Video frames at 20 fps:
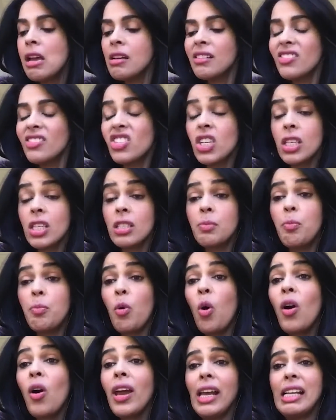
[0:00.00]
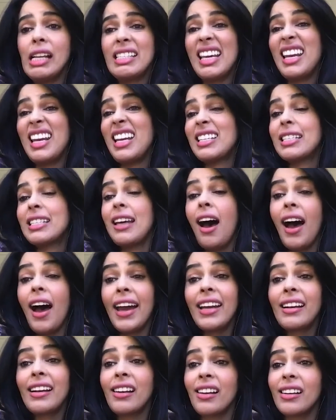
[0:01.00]
she's spoiled and
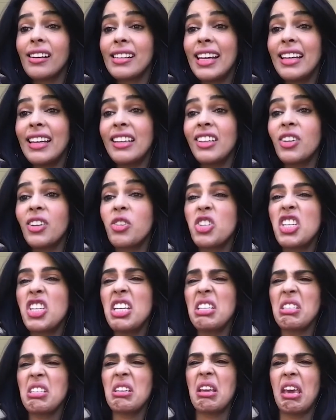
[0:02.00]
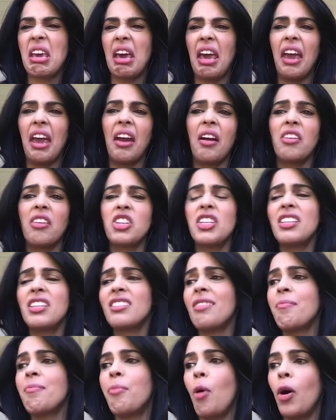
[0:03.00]
entitled, and, you know, she doesn't care. She
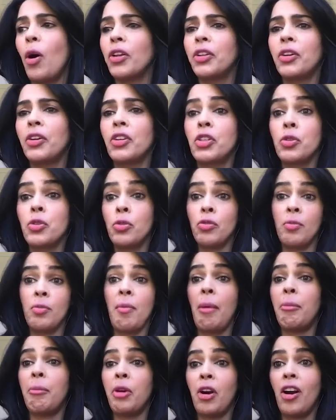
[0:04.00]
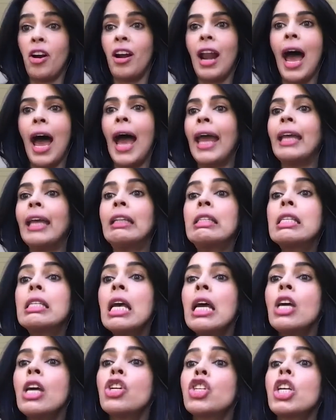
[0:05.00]
doesn't bother to remember her
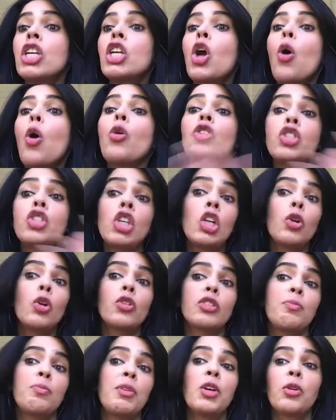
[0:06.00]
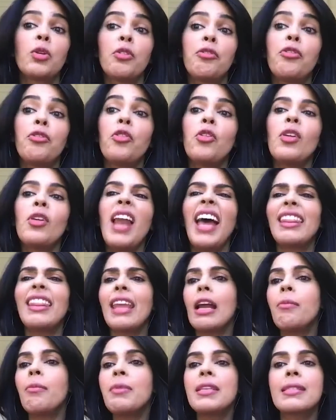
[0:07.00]
lines. She knows she looks beautiful, and
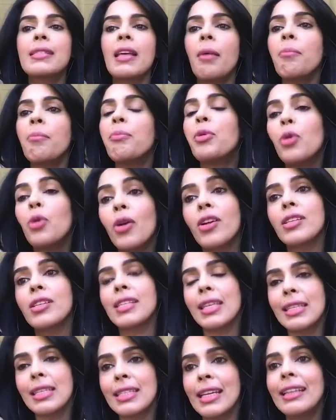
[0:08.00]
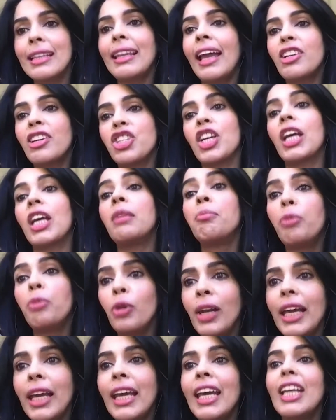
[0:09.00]
there'll be some poor assistant that she can
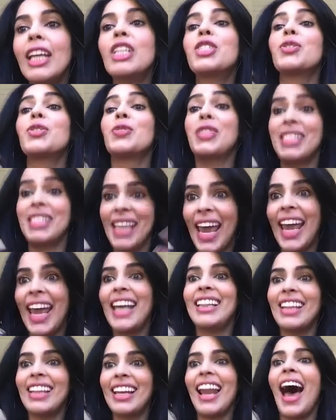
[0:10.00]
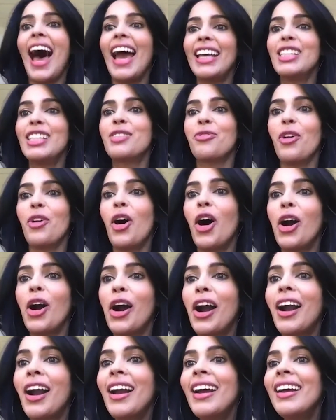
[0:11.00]
bully into saying the lines for
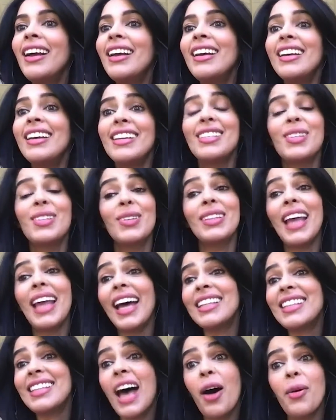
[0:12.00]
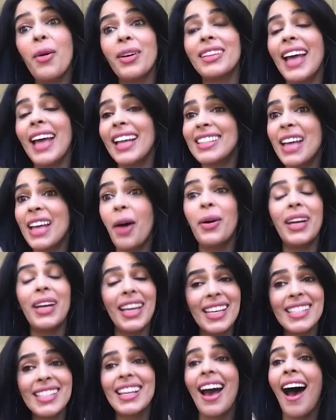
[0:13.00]
her. So that's how it
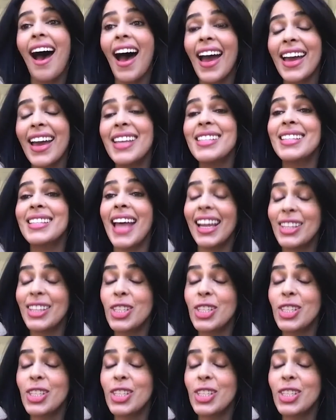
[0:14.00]
is, guys. That's